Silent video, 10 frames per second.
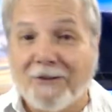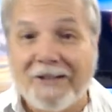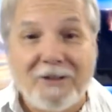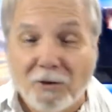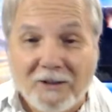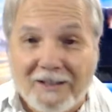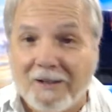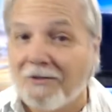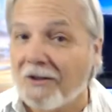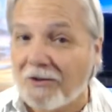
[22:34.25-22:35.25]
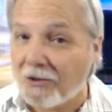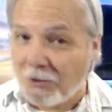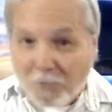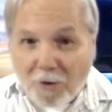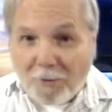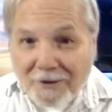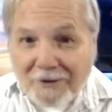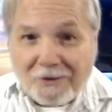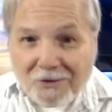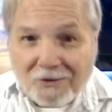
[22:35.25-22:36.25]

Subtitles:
he only gives us a small piece